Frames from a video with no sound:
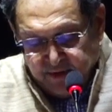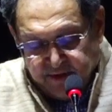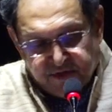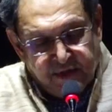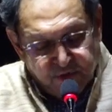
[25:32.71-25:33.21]

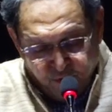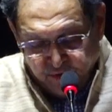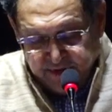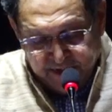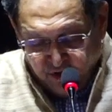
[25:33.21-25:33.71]
The
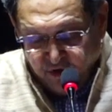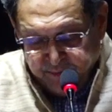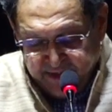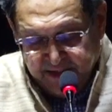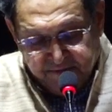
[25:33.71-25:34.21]
Sadguru need
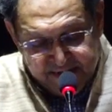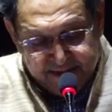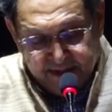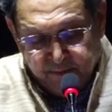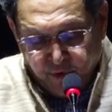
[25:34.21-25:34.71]
not be in
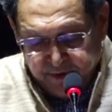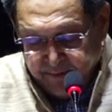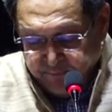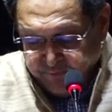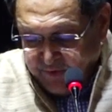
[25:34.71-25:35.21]
physical
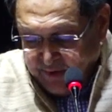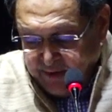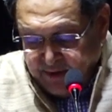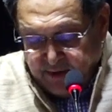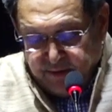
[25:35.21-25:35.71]
body.
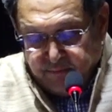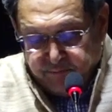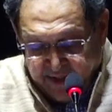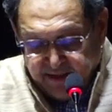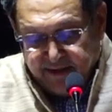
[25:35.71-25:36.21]

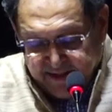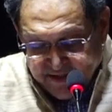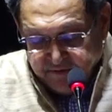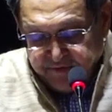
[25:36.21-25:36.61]
Man has the